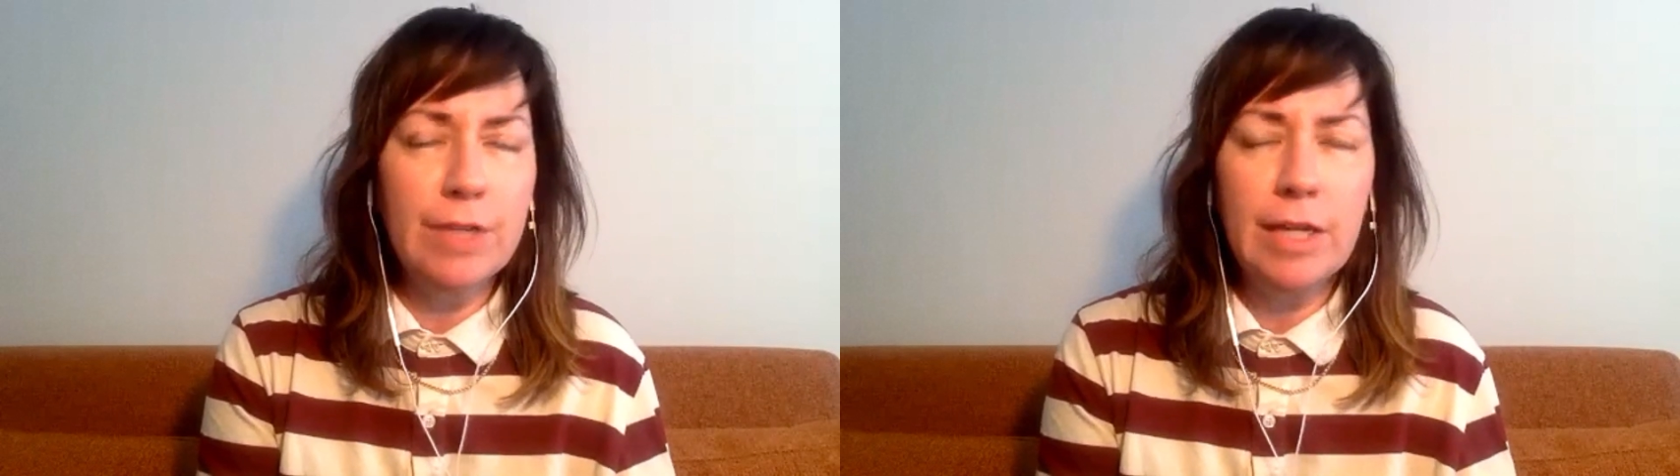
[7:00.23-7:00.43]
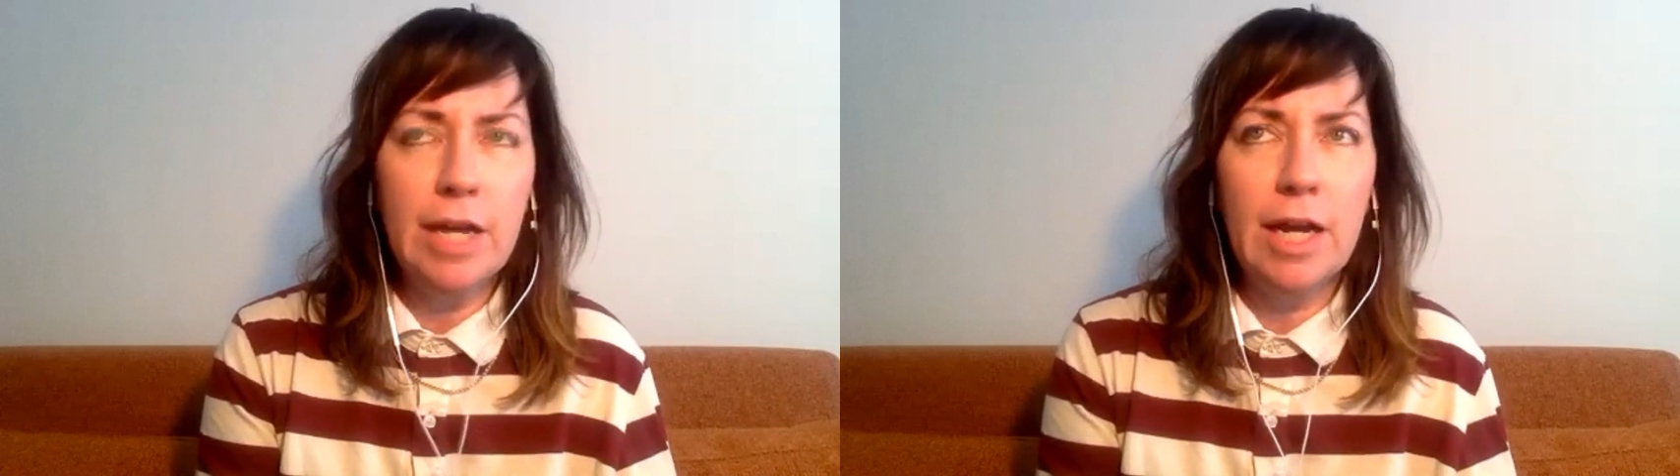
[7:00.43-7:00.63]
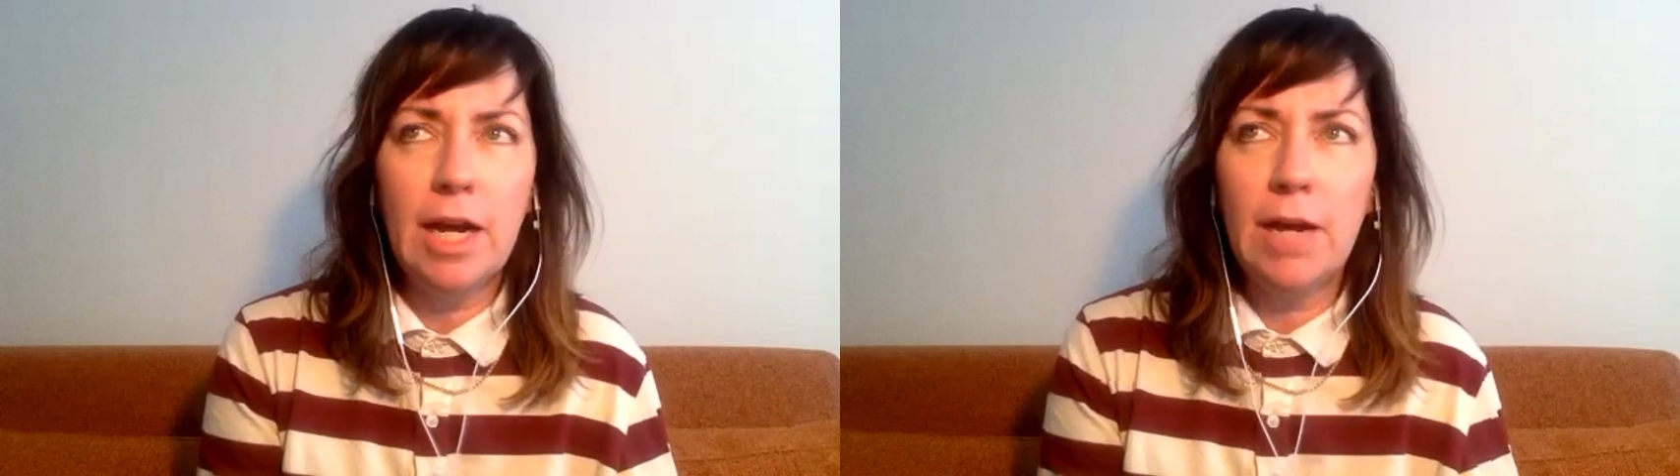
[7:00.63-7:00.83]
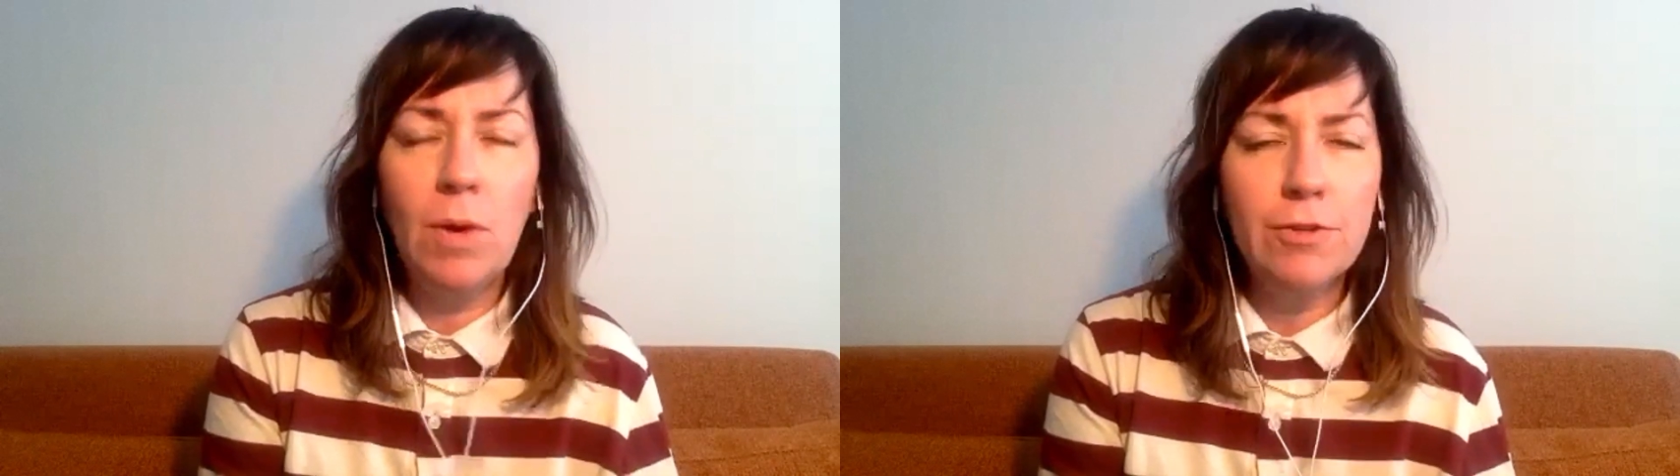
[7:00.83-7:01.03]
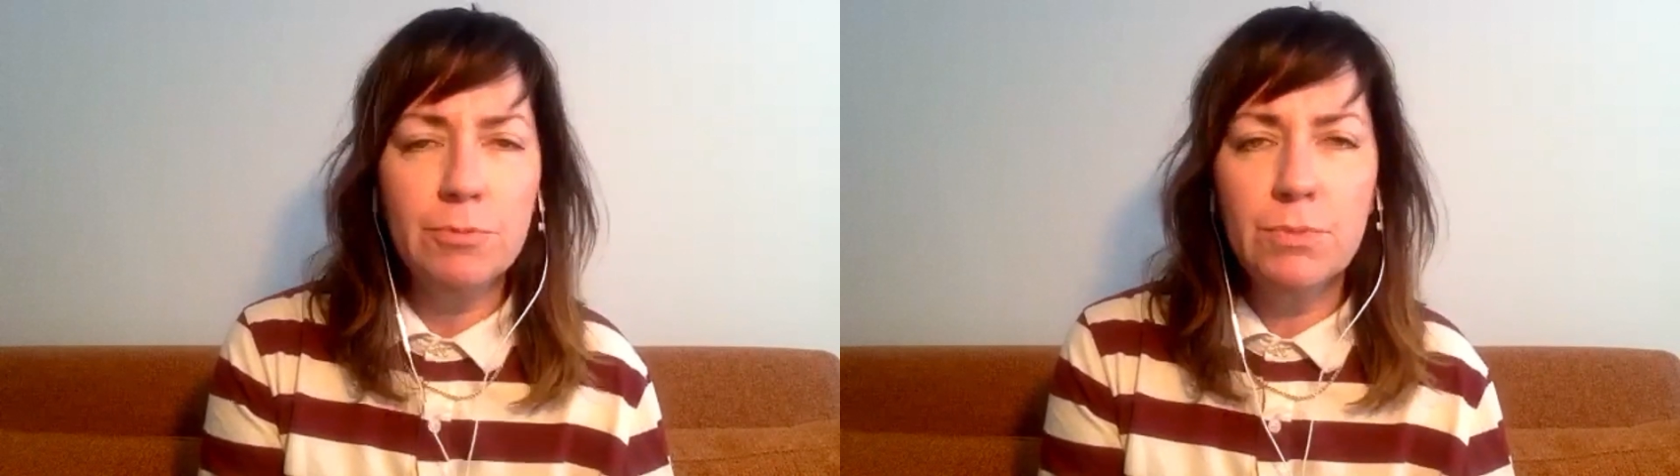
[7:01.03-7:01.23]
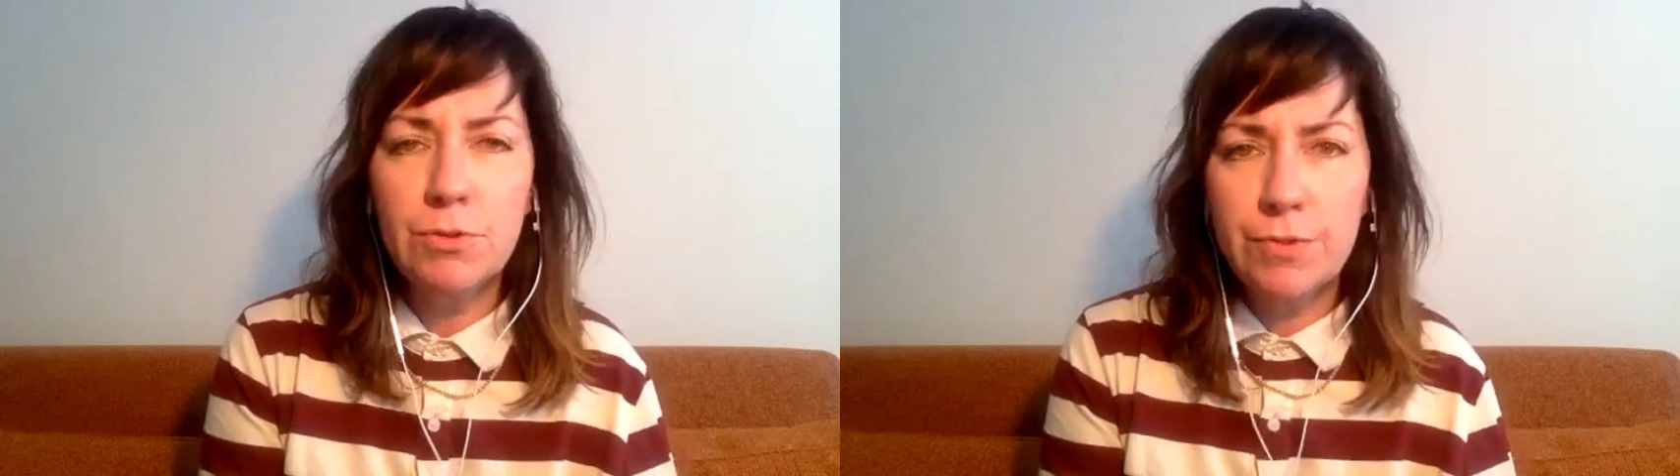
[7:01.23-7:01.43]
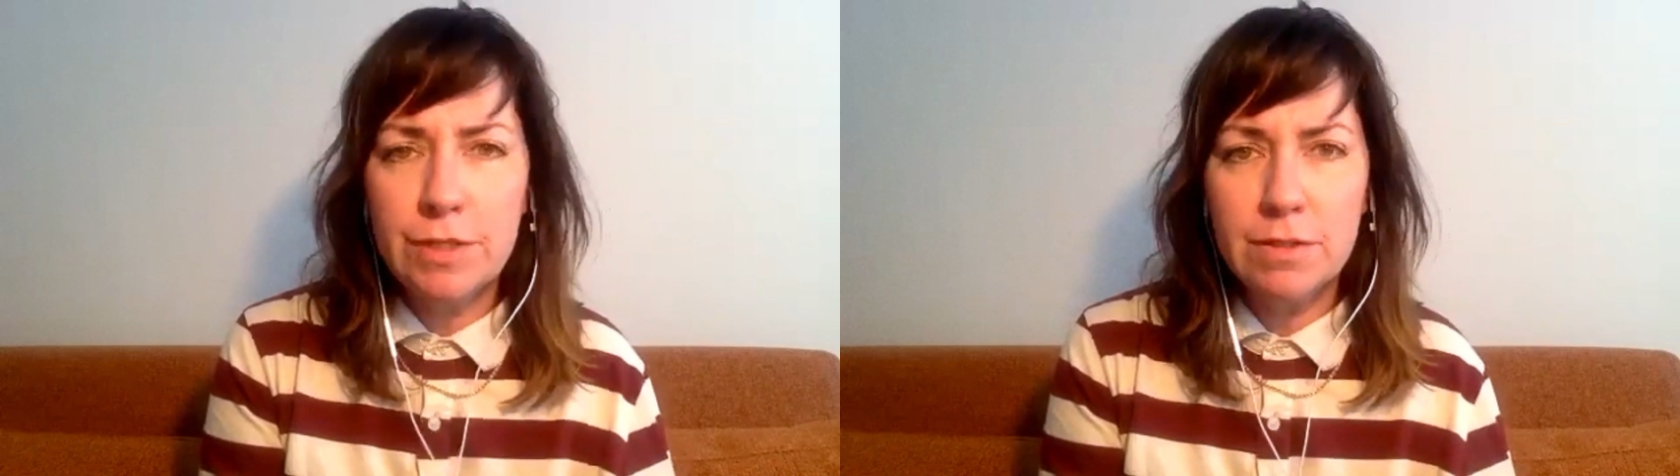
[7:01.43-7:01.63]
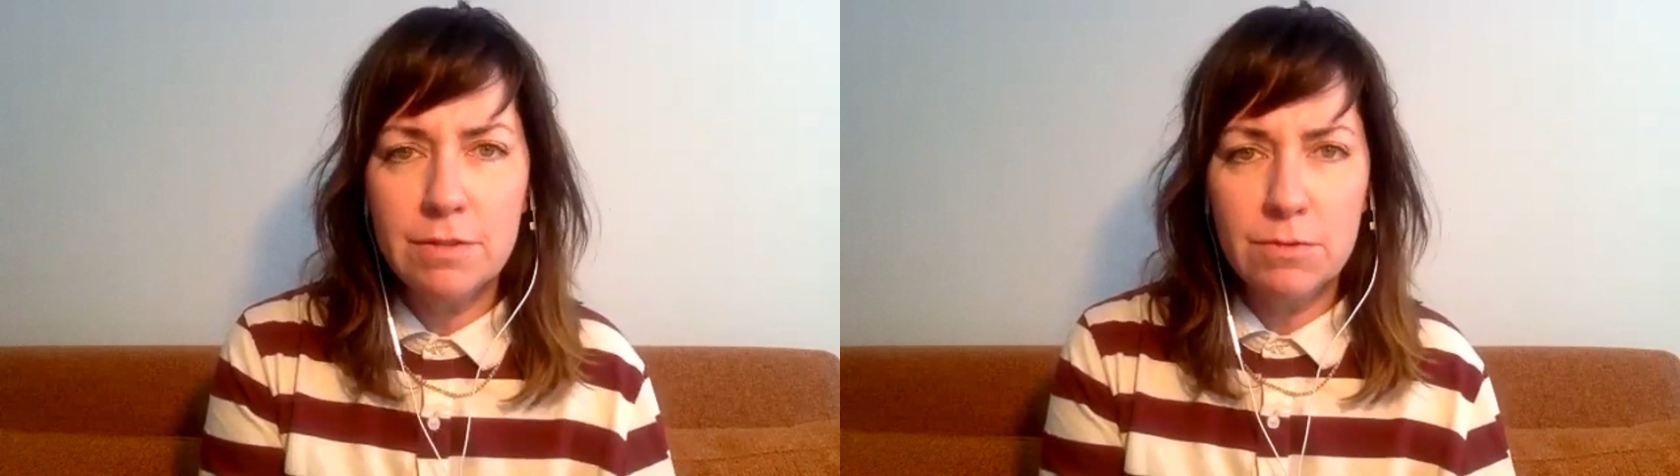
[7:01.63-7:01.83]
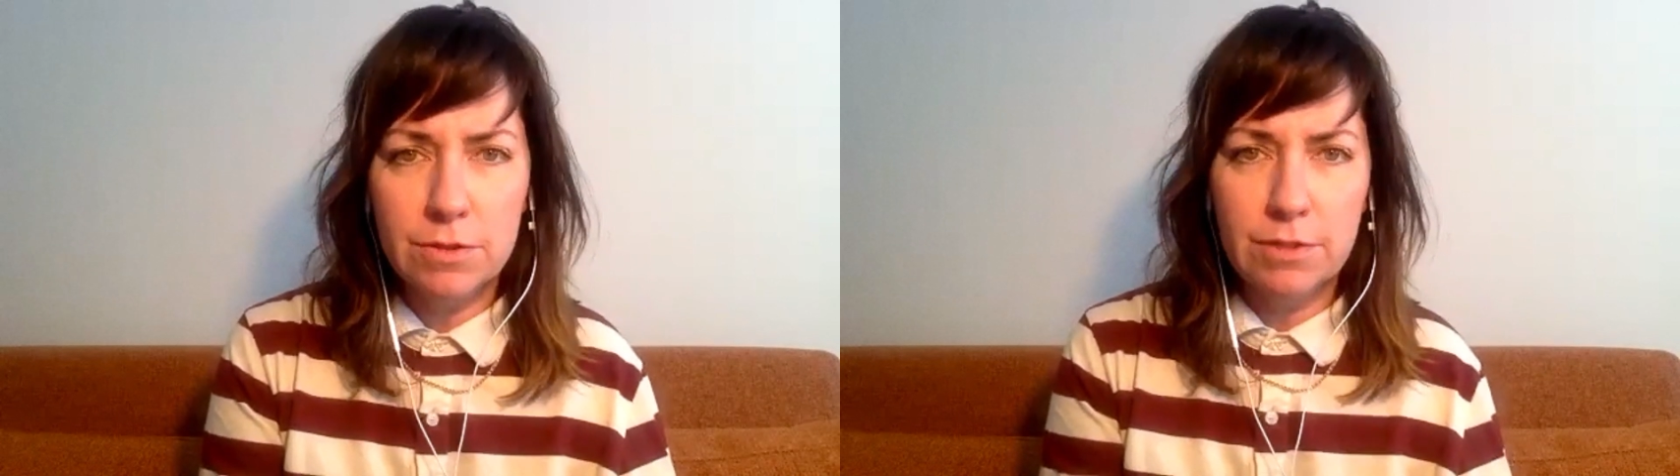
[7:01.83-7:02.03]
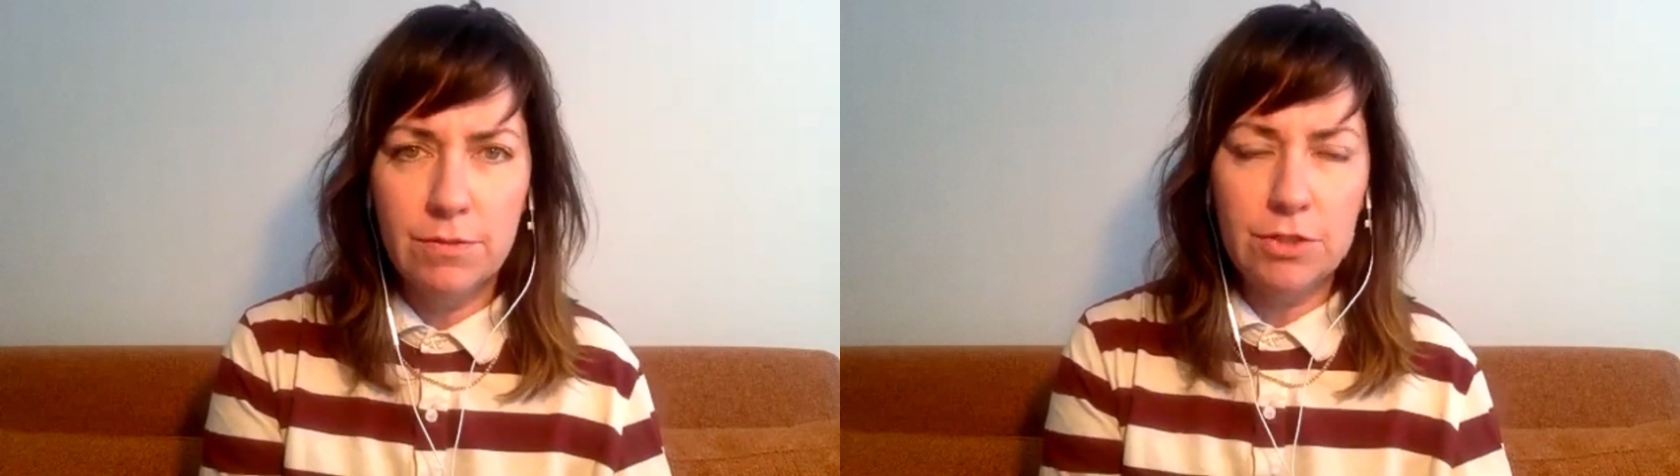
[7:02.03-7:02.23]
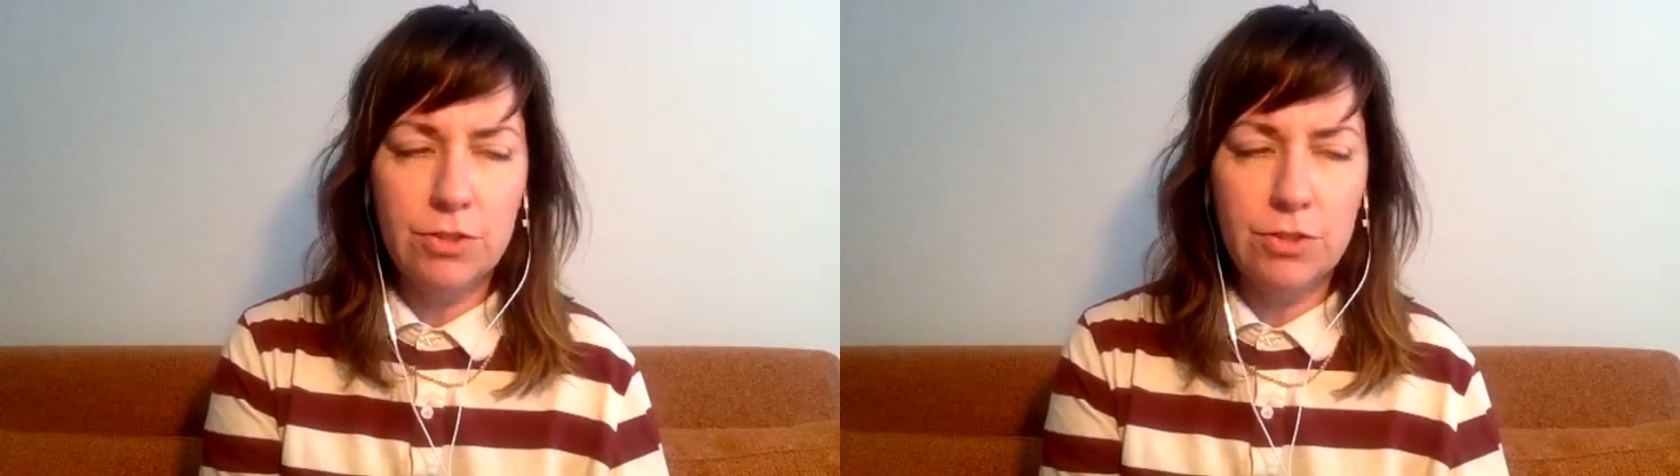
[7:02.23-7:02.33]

Like, I watch movies or TV